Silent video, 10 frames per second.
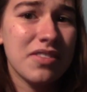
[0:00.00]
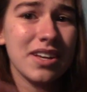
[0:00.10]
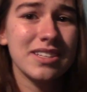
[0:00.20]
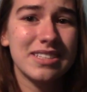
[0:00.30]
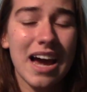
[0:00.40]

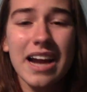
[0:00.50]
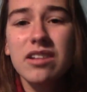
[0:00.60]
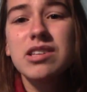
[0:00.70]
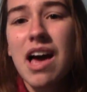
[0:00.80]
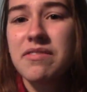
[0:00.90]
the
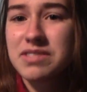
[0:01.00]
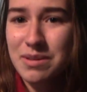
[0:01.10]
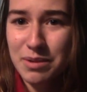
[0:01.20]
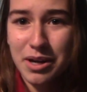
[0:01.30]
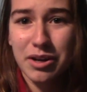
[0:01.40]
titles have
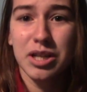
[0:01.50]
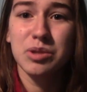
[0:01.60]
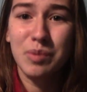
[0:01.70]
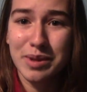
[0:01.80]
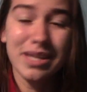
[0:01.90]

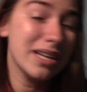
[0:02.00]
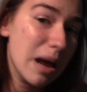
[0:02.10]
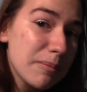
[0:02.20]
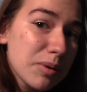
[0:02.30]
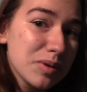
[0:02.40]
similarities with the
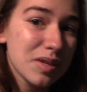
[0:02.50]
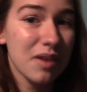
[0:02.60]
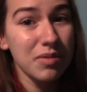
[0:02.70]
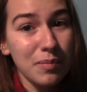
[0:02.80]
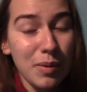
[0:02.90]
numbers
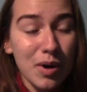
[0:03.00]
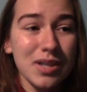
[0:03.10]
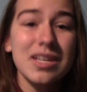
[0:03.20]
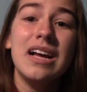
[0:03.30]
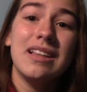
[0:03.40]
of the
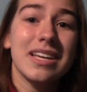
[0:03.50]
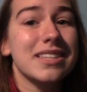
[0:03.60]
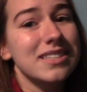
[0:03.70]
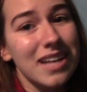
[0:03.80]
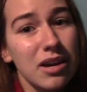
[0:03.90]
books. Like
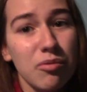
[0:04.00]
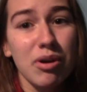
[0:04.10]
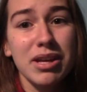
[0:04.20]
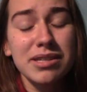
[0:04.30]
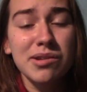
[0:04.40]
the second
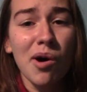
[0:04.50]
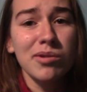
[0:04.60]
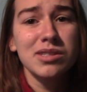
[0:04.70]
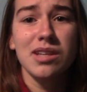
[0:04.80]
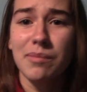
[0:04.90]
one is
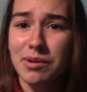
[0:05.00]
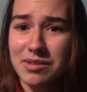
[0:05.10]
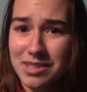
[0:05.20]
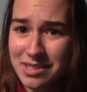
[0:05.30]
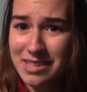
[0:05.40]
called
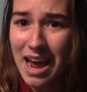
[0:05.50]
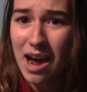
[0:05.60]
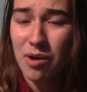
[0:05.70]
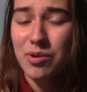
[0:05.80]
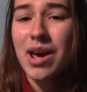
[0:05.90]
Double
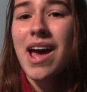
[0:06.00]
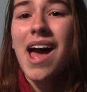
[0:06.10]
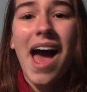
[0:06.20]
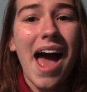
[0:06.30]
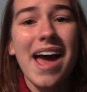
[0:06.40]
Down
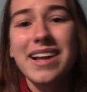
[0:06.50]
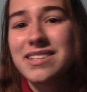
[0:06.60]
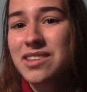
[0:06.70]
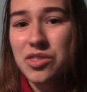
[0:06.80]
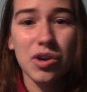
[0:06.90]
and
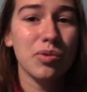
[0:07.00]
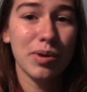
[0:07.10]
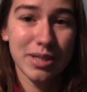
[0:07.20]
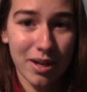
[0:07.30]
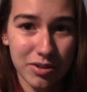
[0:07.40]
the third
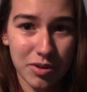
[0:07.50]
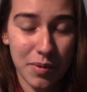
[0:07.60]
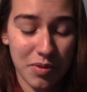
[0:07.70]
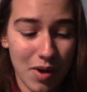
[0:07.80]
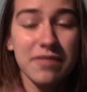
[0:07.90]
one's called
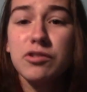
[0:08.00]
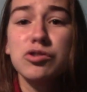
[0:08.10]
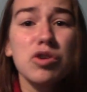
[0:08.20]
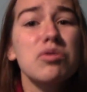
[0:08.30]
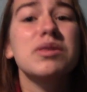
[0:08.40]
Triple Threat. you
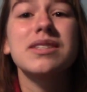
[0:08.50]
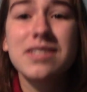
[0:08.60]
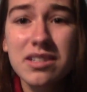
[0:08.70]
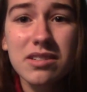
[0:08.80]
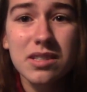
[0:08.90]
don't know what this
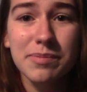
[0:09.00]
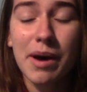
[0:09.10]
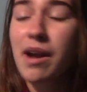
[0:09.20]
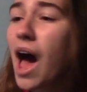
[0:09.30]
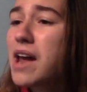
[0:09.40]
series is
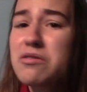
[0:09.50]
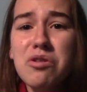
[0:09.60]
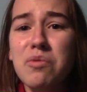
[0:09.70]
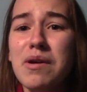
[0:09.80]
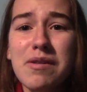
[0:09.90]
about, I don't
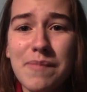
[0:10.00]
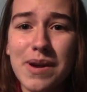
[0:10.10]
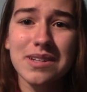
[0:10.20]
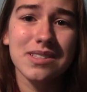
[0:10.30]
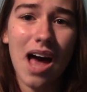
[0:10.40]
know where you've
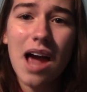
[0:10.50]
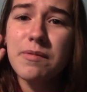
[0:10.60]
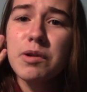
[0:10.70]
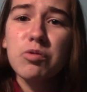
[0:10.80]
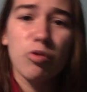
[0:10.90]
been because I've
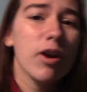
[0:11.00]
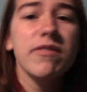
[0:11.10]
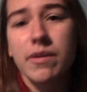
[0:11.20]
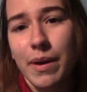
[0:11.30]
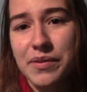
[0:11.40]
been
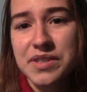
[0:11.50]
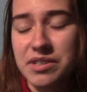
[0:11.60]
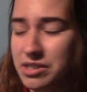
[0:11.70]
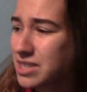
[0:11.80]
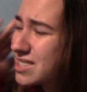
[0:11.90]
raving about this
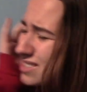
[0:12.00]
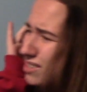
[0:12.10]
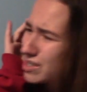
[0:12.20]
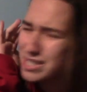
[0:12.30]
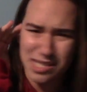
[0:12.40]
series. This
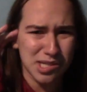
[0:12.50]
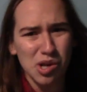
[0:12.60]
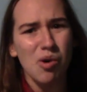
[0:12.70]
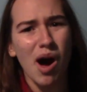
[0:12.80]
series is so